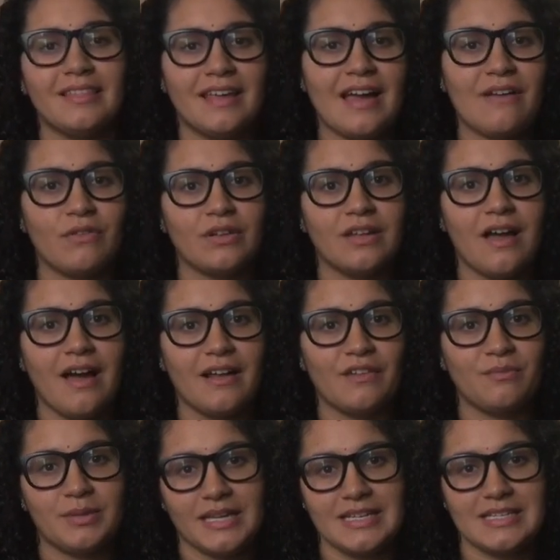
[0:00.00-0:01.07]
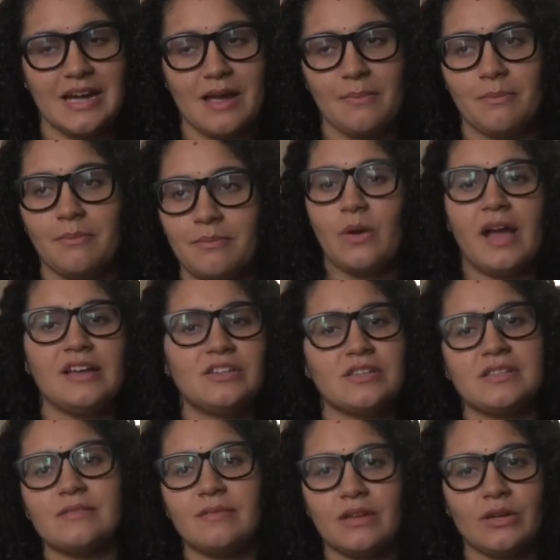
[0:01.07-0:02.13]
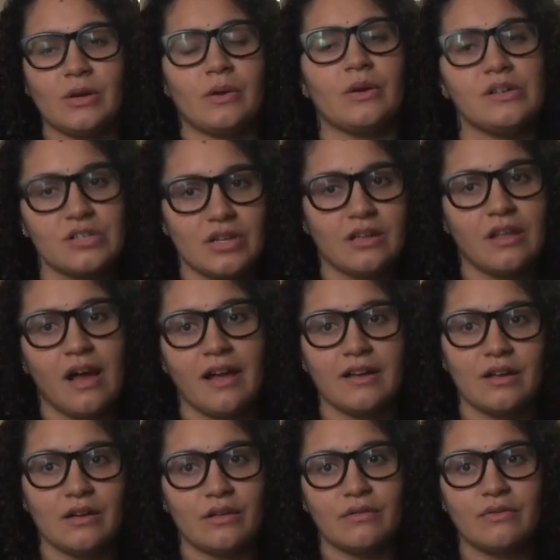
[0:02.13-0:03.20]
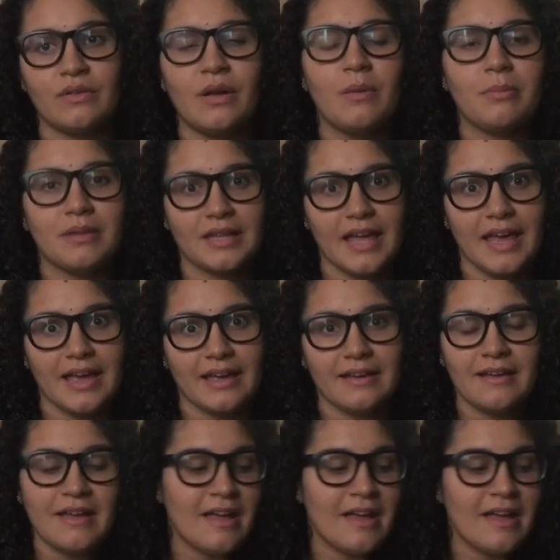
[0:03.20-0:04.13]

They have a lot of playtime. So I just encourage a lot of play.